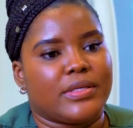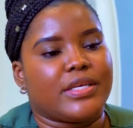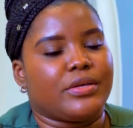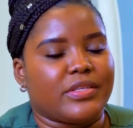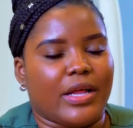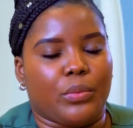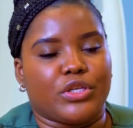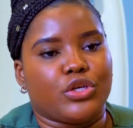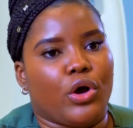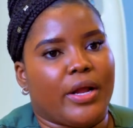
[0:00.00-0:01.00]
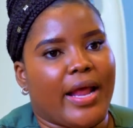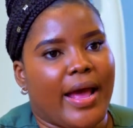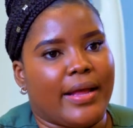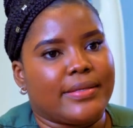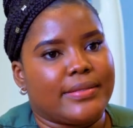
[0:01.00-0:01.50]
skills that were taught
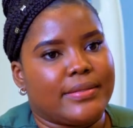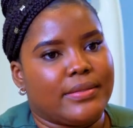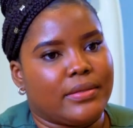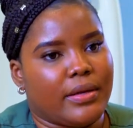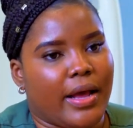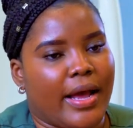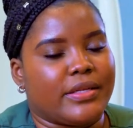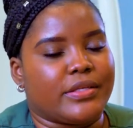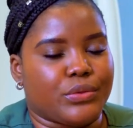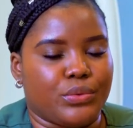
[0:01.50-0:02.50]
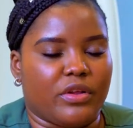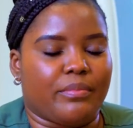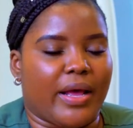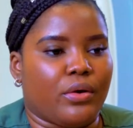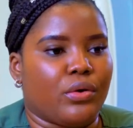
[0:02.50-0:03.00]
at the School of
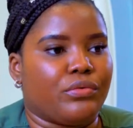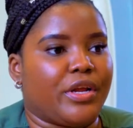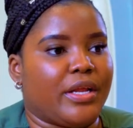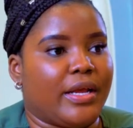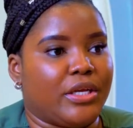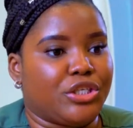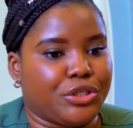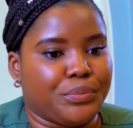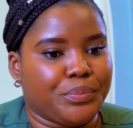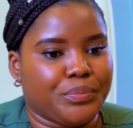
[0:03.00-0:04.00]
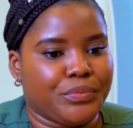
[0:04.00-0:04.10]
Medical Radiation.